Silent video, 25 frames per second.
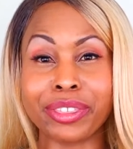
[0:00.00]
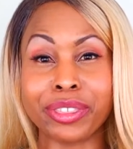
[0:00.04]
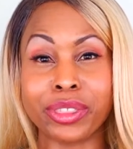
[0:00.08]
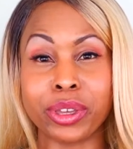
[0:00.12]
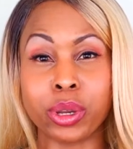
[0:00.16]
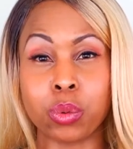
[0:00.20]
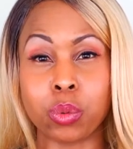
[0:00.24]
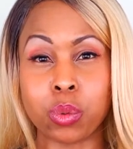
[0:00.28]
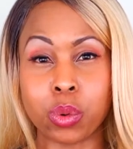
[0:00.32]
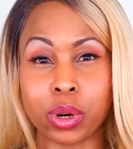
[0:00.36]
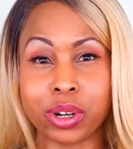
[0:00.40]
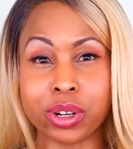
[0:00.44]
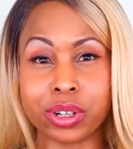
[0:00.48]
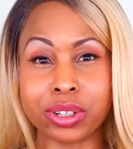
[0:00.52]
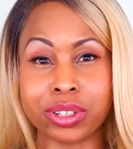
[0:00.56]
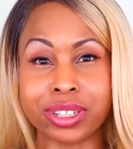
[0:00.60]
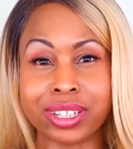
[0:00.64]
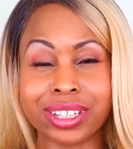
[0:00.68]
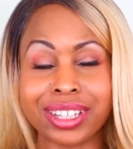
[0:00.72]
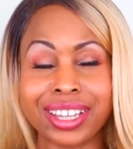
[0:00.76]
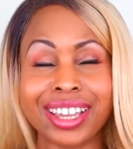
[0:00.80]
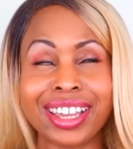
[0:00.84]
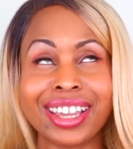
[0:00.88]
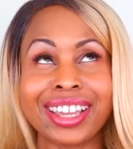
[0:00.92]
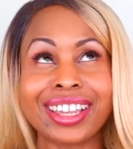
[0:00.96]
their worth.
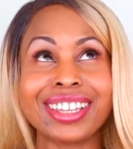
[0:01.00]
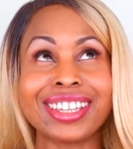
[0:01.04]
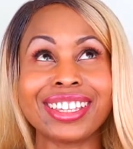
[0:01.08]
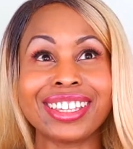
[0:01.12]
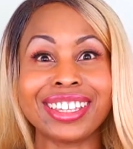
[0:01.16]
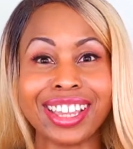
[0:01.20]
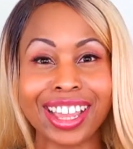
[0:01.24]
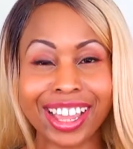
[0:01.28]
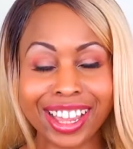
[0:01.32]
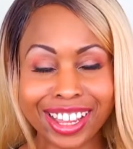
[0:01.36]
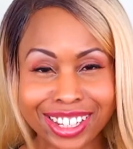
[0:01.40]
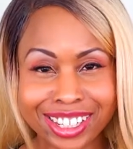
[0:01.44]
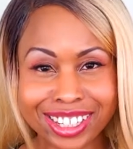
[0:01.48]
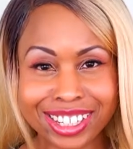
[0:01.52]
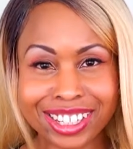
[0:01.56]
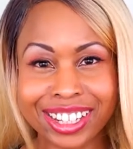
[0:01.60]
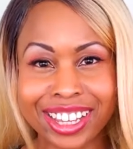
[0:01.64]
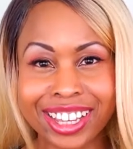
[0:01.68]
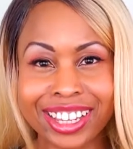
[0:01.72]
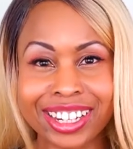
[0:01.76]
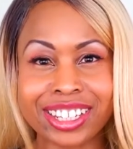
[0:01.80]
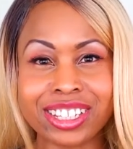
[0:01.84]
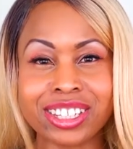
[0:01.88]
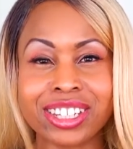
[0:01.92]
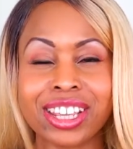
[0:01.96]
Yes,
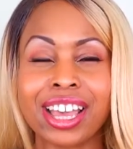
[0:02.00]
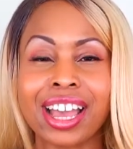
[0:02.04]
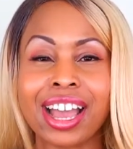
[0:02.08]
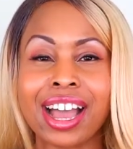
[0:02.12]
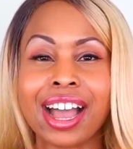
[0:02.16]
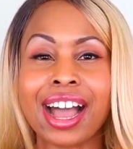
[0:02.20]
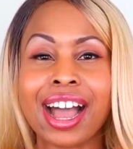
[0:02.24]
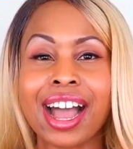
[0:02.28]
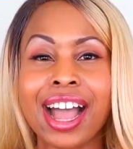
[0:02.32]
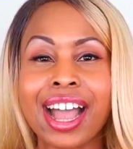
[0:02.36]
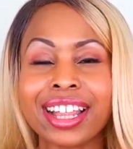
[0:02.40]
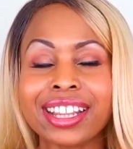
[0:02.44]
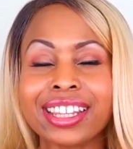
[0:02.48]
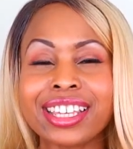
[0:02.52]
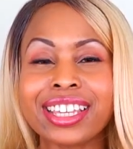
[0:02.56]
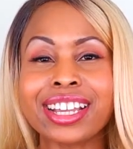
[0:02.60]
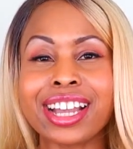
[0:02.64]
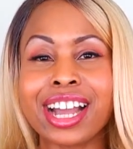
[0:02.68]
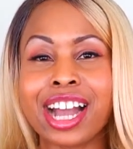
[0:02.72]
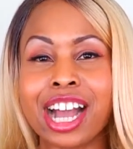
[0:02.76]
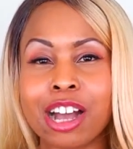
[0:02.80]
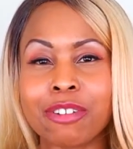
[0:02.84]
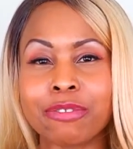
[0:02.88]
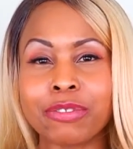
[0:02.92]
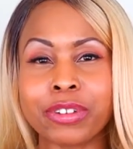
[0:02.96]
ladies, highly
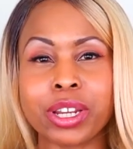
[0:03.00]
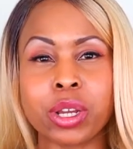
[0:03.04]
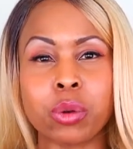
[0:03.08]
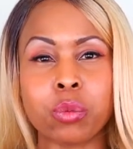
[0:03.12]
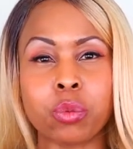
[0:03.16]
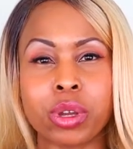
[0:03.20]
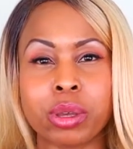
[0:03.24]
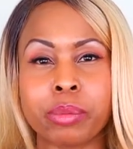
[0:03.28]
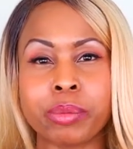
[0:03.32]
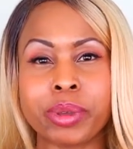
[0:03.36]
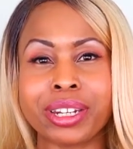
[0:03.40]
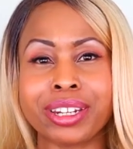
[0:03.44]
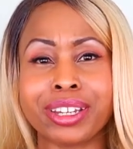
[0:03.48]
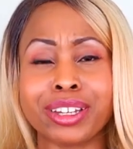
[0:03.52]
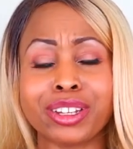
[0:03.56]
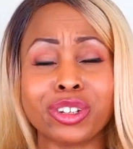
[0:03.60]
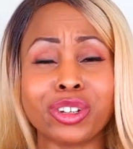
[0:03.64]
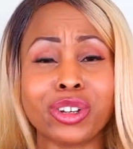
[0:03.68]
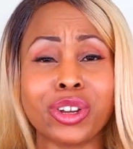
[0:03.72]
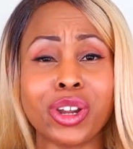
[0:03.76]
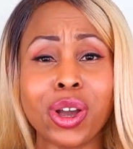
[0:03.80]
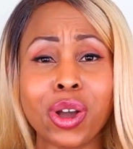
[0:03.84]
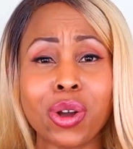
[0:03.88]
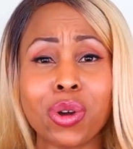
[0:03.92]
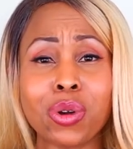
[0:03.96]
confident women
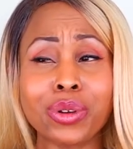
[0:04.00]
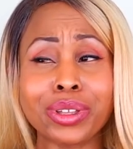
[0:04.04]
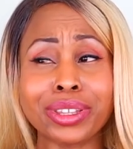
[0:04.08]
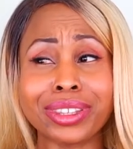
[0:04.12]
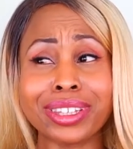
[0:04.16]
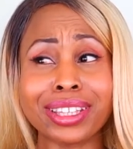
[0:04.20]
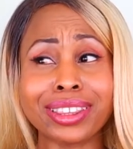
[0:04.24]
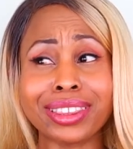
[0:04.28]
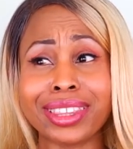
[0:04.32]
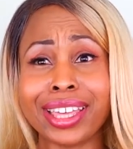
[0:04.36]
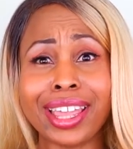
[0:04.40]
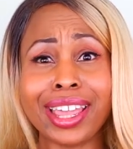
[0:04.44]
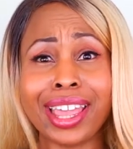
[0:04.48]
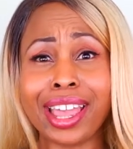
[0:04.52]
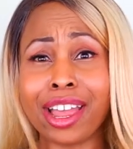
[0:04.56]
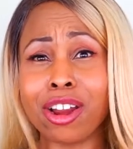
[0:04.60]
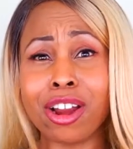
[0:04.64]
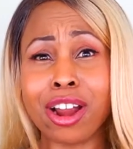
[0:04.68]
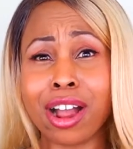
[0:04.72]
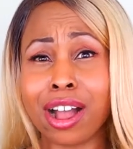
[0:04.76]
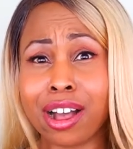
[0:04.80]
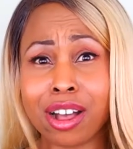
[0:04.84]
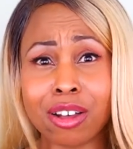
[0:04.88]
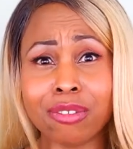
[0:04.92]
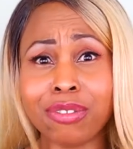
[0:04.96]
know that they
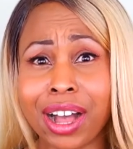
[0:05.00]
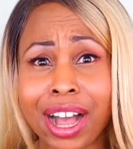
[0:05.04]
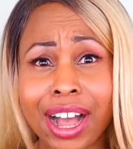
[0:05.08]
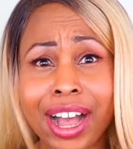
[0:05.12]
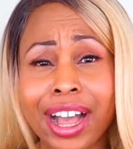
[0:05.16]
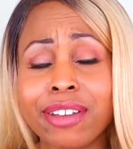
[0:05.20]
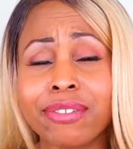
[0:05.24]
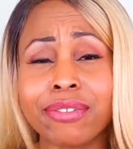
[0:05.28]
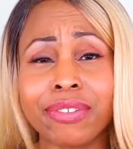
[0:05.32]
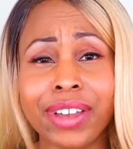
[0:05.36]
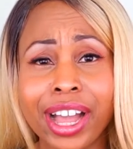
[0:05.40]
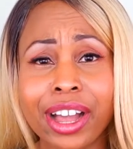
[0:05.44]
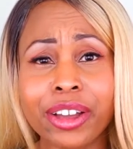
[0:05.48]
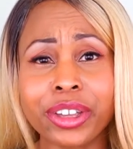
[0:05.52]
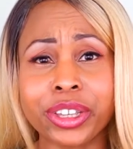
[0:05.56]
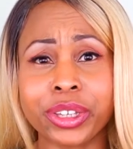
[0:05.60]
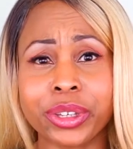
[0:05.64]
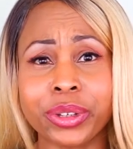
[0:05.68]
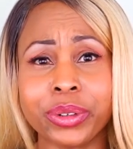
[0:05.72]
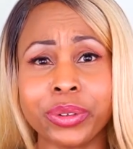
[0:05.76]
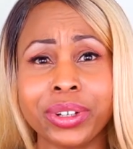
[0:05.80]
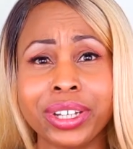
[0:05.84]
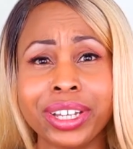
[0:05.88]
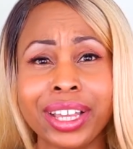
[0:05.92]
are of high value.